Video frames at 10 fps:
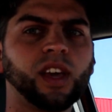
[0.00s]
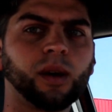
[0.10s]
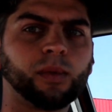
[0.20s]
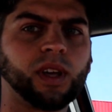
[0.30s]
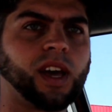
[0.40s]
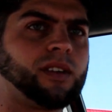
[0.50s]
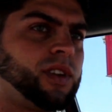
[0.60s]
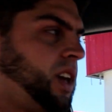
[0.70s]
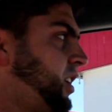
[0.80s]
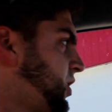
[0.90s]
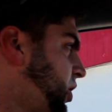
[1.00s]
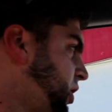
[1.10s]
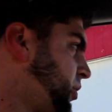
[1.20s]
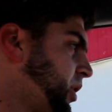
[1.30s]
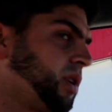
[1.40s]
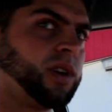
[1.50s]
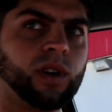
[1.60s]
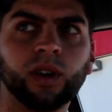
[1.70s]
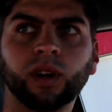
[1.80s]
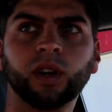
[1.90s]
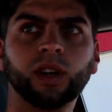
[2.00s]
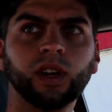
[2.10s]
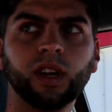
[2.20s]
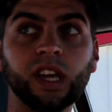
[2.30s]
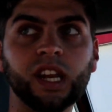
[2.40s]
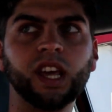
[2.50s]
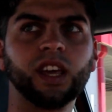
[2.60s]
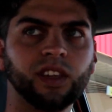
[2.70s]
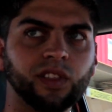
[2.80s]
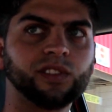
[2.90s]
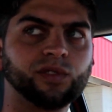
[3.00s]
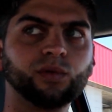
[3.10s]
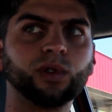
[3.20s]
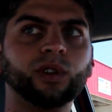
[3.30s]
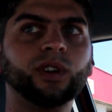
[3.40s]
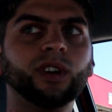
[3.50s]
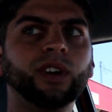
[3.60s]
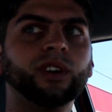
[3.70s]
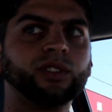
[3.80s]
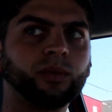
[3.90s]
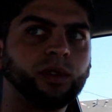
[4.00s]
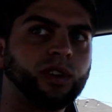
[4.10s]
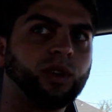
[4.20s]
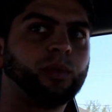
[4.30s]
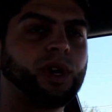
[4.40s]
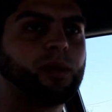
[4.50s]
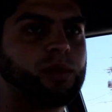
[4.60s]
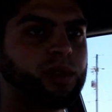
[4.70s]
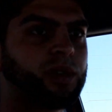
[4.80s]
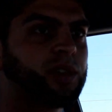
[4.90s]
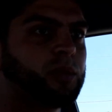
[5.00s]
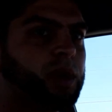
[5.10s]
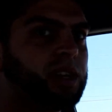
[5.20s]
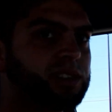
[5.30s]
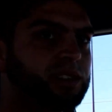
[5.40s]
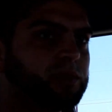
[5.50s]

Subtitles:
they happen to have an Ace Hardware in the store. So I'm gonna go pick up the paint